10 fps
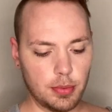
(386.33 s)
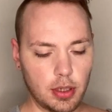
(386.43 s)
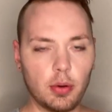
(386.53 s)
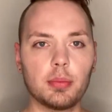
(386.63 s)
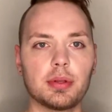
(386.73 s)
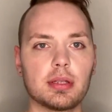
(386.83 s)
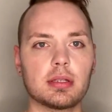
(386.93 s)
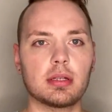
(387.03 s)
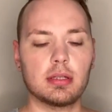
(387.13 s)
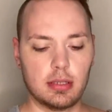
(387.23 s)
gonna go in with
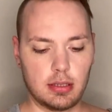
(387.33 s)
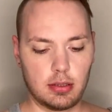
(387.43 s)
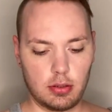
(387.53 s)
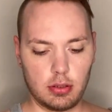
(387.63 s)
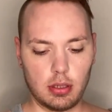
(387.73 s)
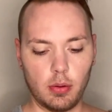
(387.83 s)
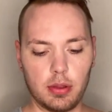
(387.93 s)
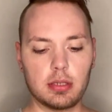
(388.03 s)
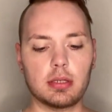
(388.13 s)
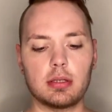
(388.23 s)
this this
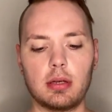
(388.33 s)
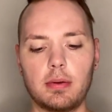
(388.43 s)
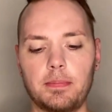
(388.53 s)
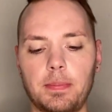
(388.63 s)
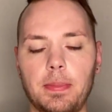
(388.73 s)
is the